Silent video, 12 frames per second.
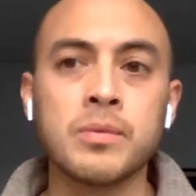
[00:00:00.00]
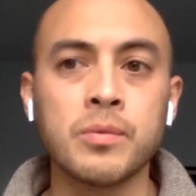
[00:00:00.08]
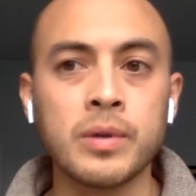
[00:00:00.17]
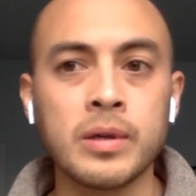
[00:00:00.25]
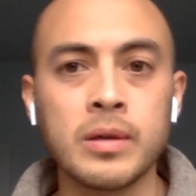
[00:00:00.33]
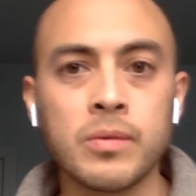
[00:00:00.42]

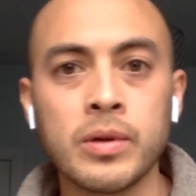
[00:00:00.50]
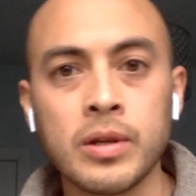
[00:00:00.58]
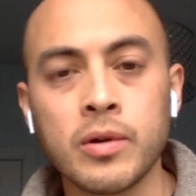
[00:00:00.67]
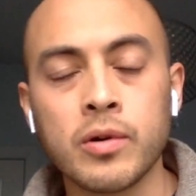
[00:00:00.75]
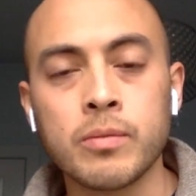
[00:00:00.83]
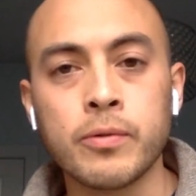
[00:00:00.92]
and
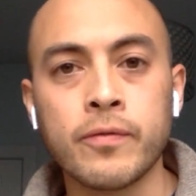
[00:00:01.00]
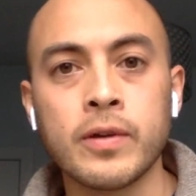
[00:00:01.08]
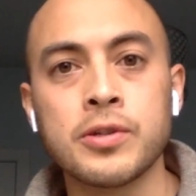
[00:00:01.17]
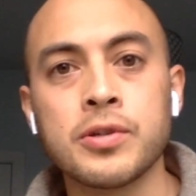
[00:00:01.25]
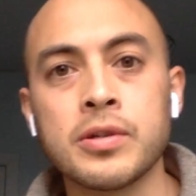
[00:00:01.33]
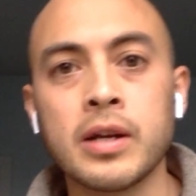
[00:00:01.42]
we
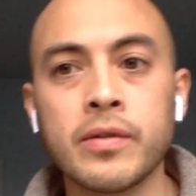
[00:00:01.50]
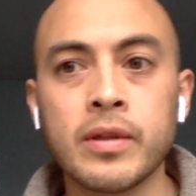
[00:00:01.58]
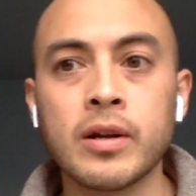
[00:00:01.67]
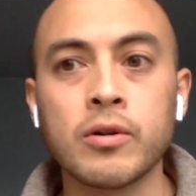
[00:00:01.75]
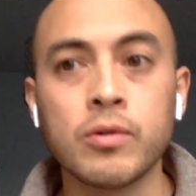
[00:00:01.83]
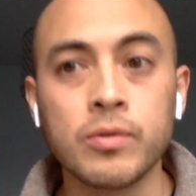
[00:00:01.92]
know a
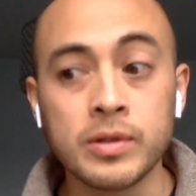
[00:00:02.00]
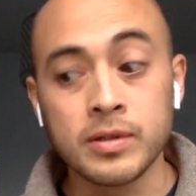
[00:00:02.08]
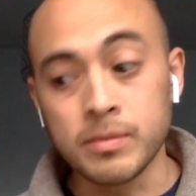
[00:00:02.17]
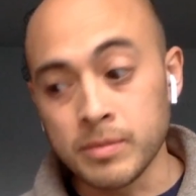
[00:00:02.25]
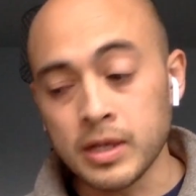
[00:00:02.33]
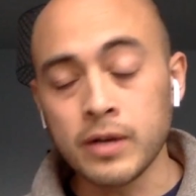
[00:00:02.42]
professor down
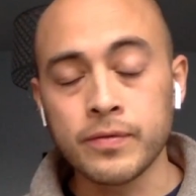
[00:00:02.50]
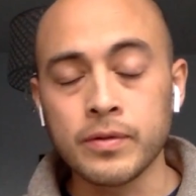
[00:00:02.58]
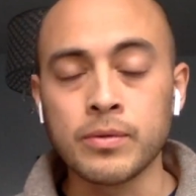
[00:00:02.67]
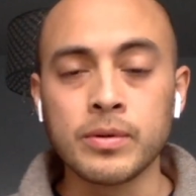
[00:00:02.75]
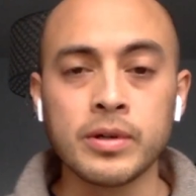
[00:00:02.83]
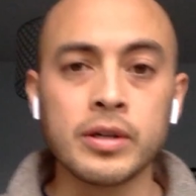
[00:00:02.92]
there who is
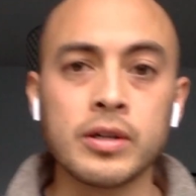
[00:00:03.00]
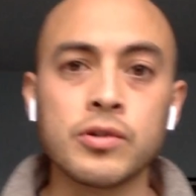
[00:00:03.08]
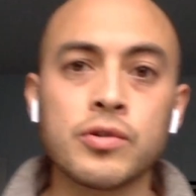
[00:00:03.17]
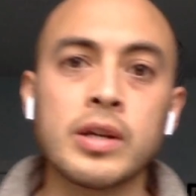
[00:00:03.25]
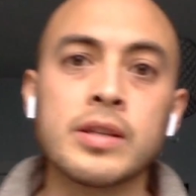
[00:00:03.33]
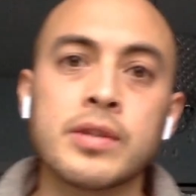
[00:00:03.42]
himself a
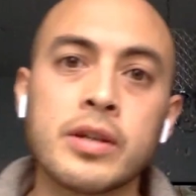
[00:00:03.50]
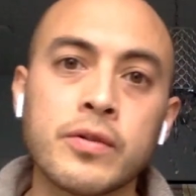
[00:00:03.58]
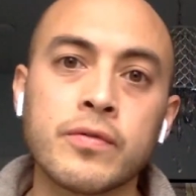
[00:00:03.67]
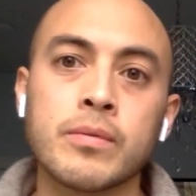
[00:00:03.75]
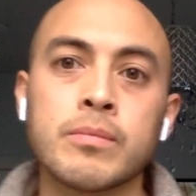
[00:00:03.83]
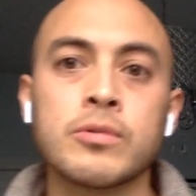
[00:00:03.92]
really good
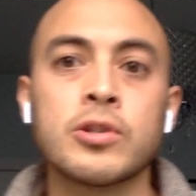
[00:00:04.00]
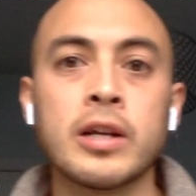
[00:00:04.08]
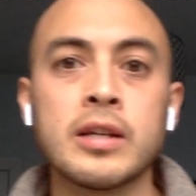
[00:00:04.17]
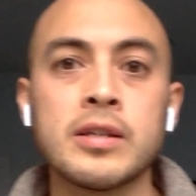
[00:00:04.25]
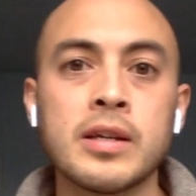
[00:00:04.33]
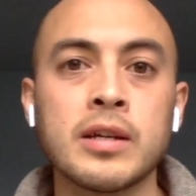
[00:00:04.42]
translator
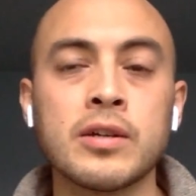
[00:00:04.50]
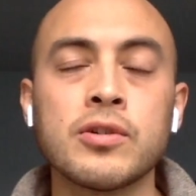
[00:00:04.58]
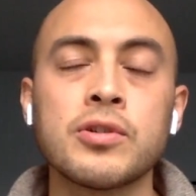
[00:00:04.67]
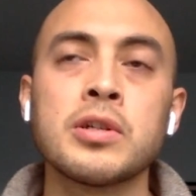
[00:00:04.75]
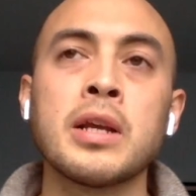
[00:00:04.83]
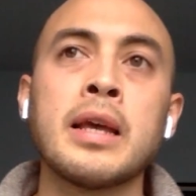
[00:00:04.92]
from
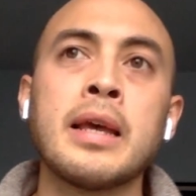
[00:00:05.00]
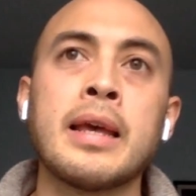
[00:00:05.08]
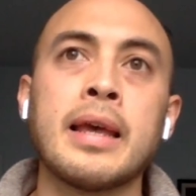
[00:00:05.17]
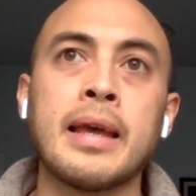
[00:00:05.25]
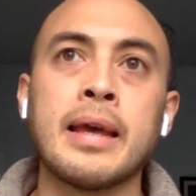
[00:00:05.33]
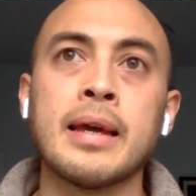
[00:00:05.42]
Chinese to English,